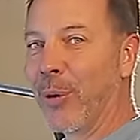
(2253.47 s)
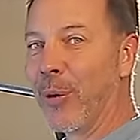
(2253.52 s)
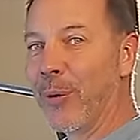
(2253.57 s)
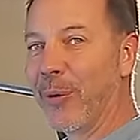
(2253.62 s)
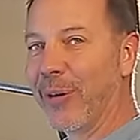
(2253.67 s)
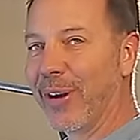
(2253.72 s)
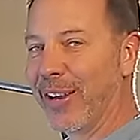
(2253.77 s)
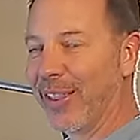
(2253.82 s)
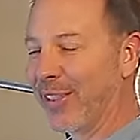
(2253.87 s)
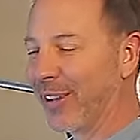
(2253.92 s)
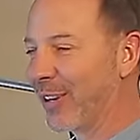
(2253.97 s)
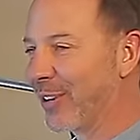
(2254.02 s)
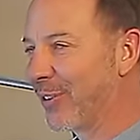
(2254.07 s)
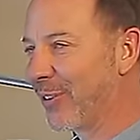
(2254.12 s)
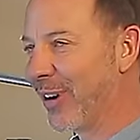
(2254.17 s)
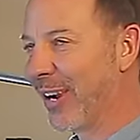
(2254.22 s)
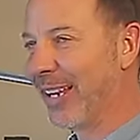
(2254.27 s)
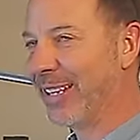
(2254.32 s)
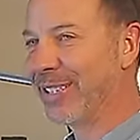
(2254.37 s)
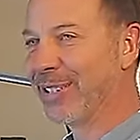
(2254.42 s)
one of the
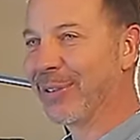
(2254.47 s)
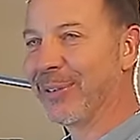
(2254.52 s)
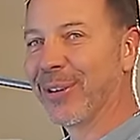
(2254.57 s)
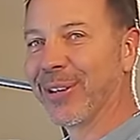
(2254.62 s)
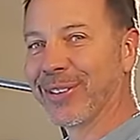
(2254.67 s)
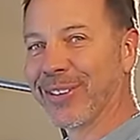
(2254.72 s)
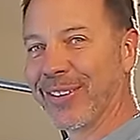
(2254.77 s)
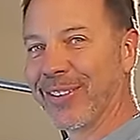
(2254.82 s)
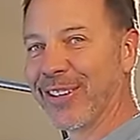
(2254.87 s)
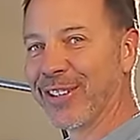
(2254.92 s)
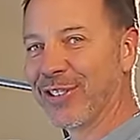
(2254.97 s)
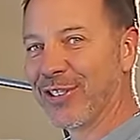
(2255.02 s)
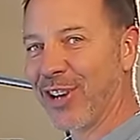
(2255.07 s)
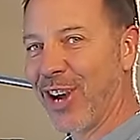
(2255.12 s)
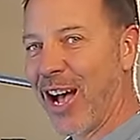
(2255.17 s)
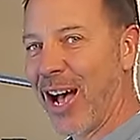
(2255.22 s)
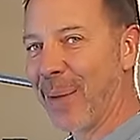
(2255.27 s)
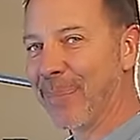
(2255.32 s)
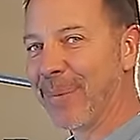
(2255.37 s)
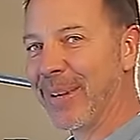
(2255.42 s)
great tools in the
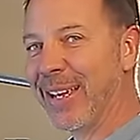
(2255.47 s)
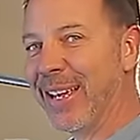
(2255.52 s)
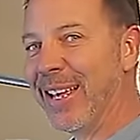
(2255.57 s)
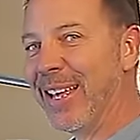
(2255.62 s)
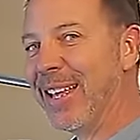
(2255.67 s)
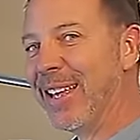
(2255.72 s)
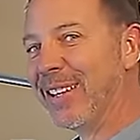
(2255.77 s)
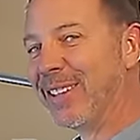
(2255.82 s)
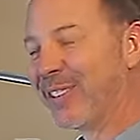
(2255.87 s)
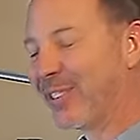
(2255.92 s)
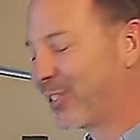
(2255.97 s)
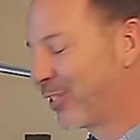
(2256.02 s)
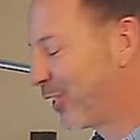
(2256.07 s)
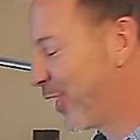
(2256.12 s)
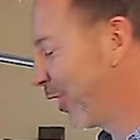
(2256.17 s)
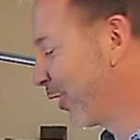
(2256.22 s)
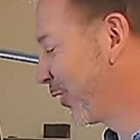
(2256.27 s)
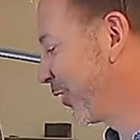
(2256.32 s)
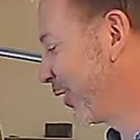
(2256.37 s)
shop. So